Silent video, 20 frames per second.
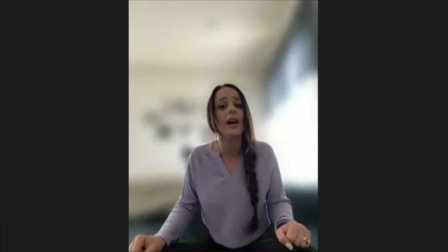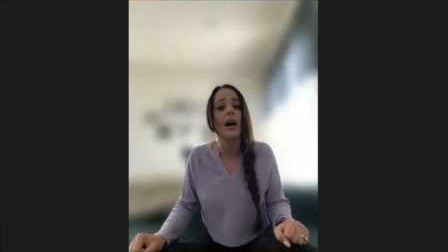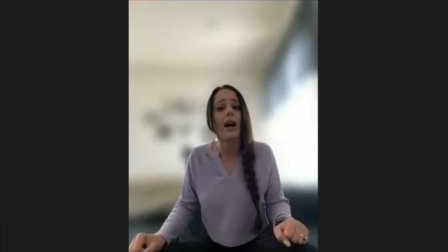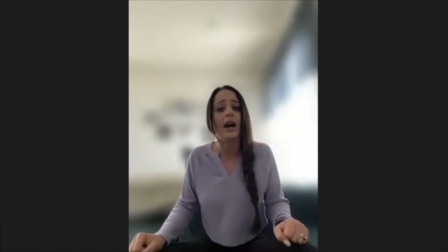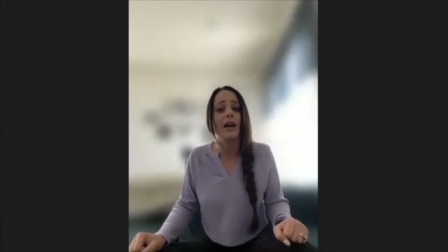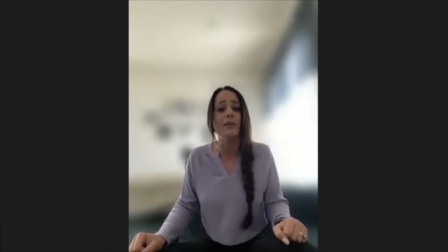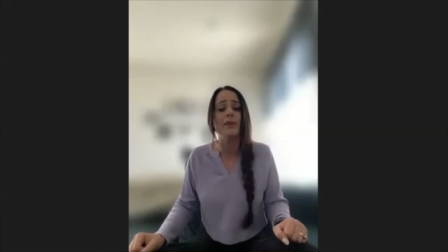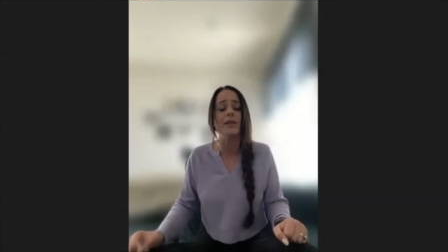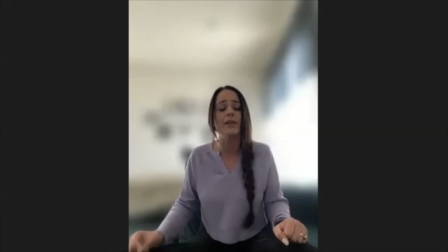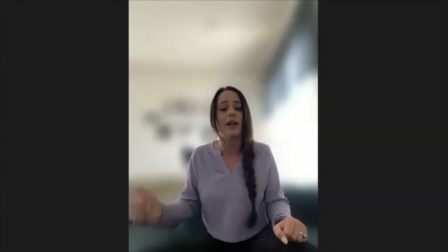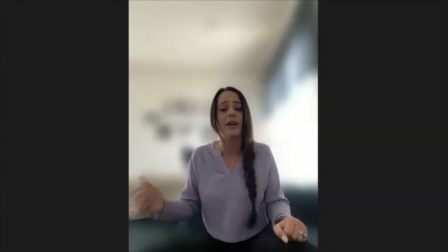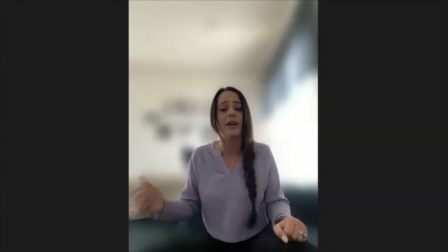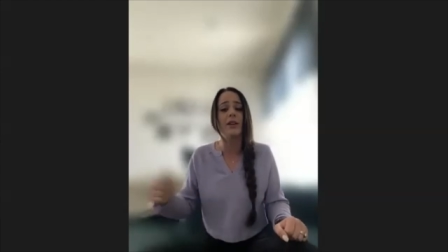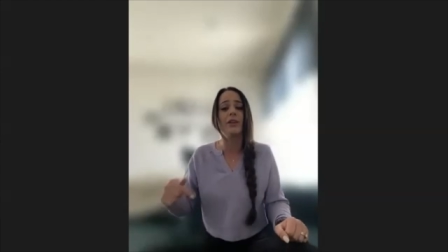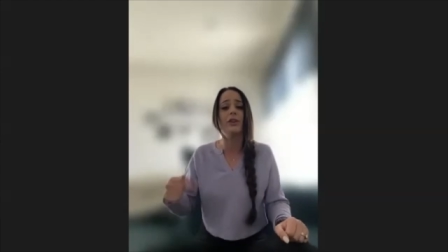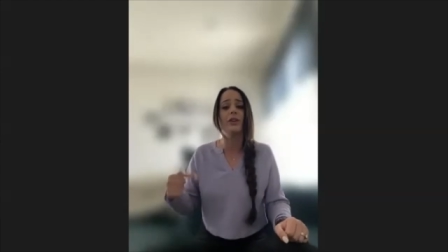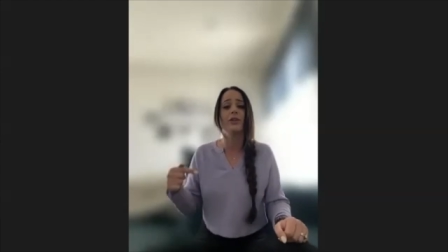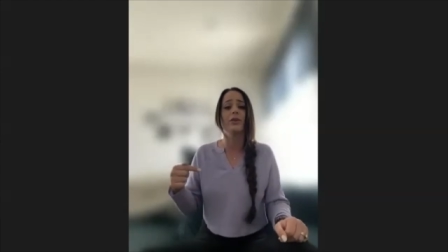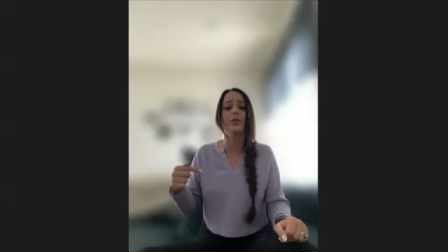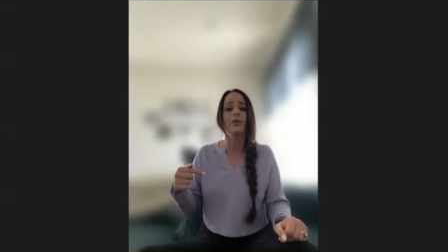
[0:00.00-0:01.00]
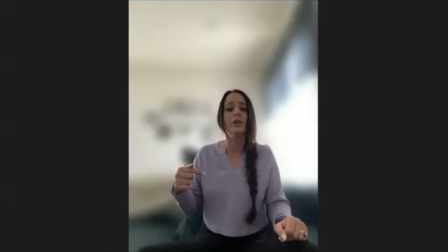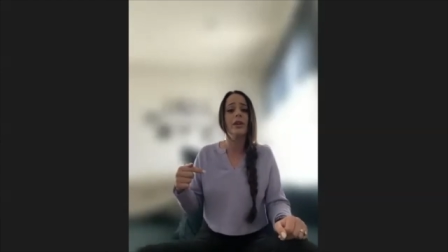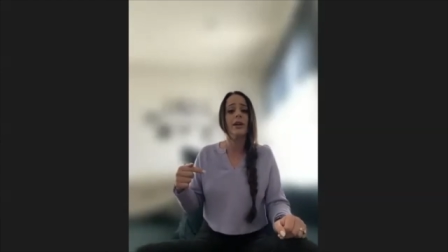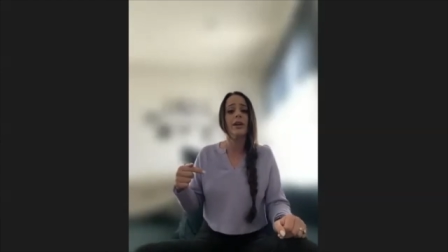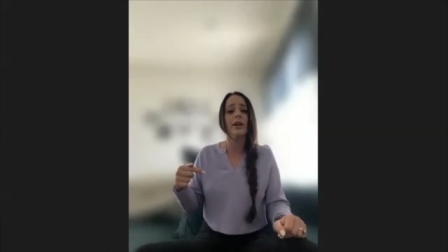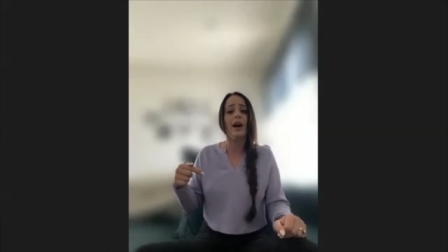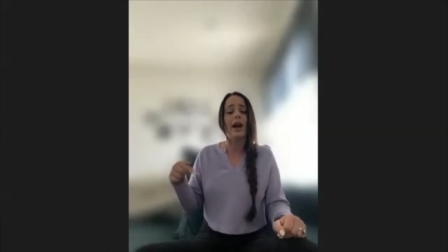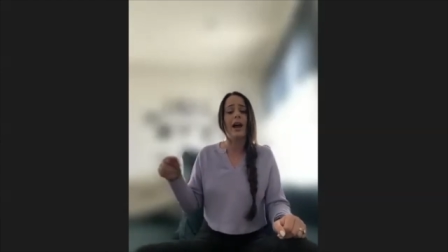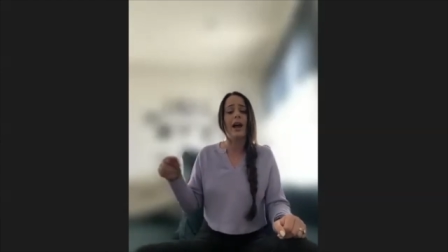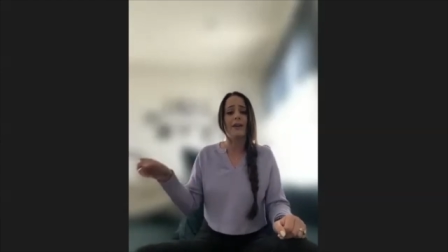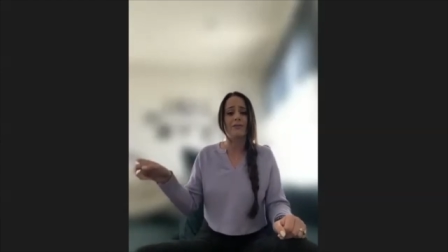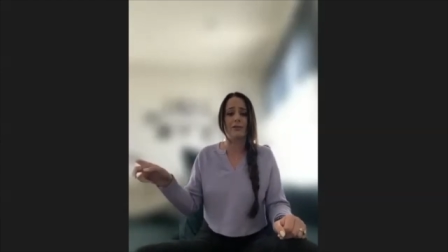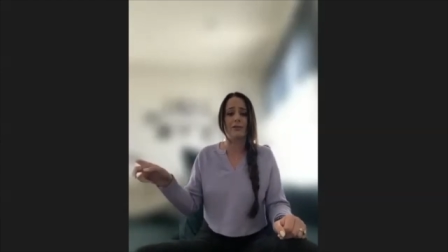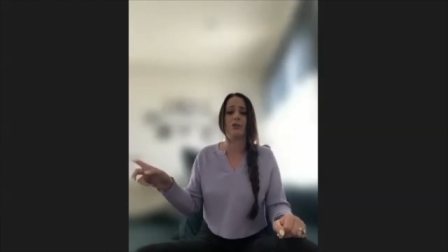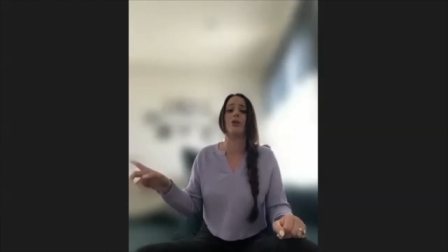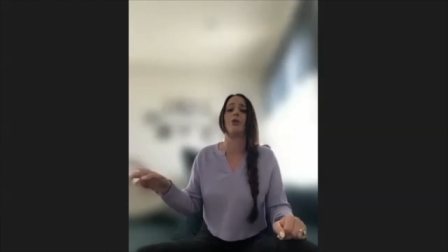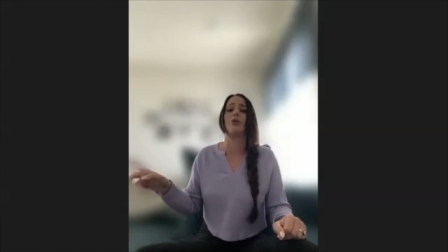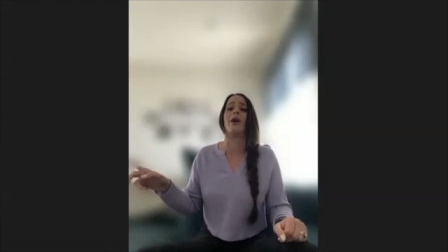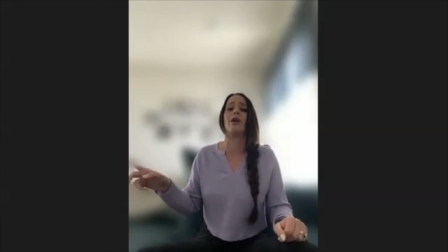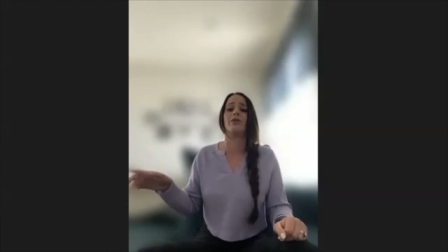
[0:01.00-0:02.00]
I've been telling you I have to
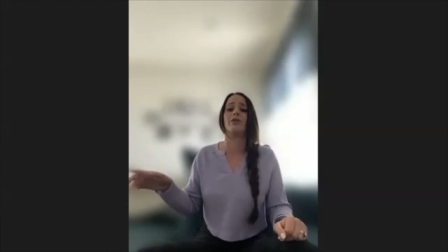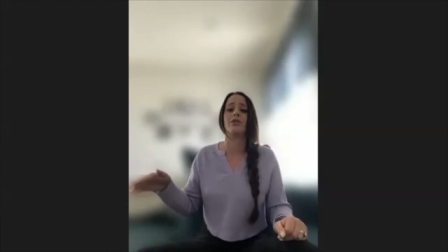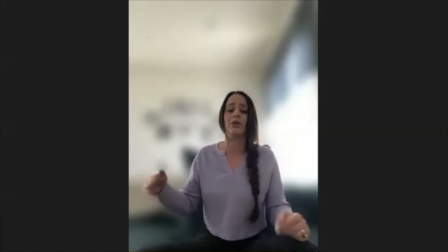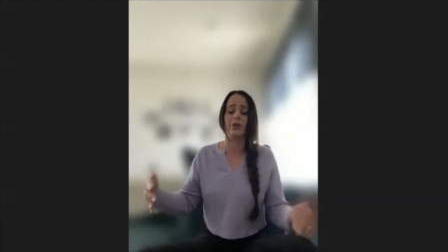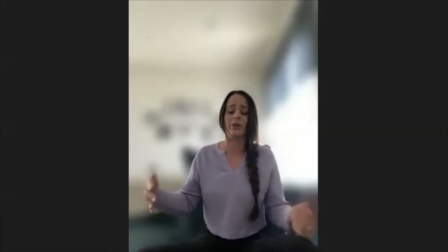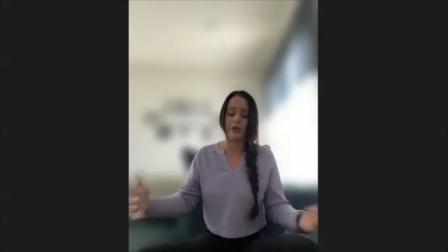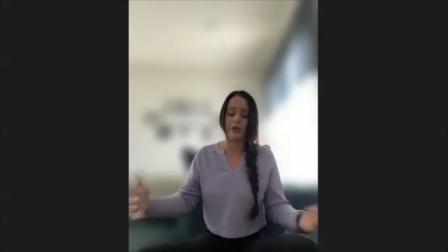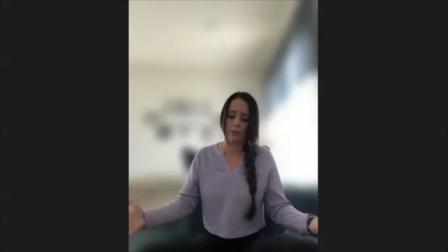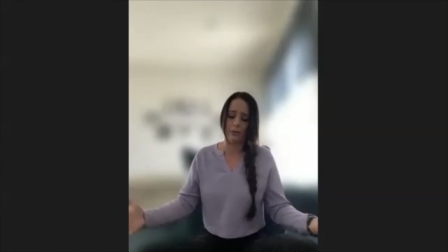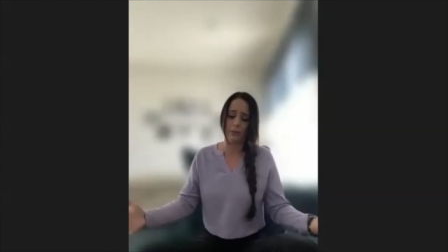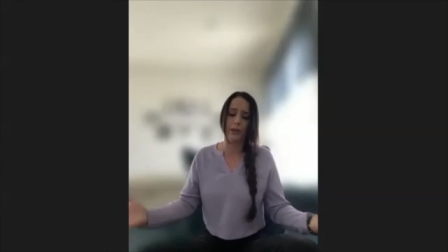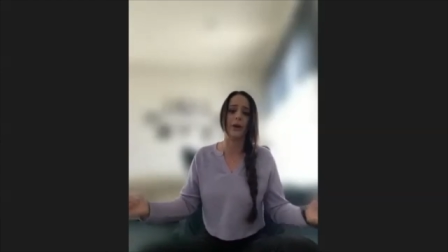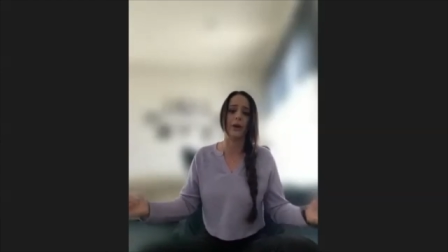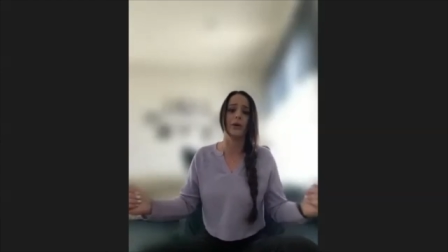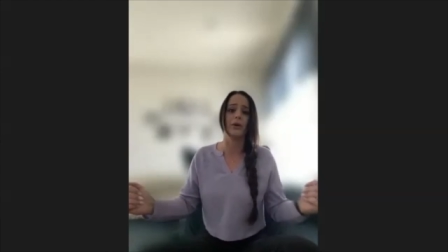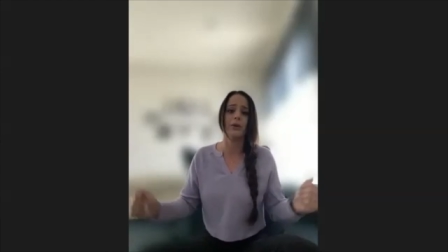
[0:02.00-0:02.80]
go out. So here we go.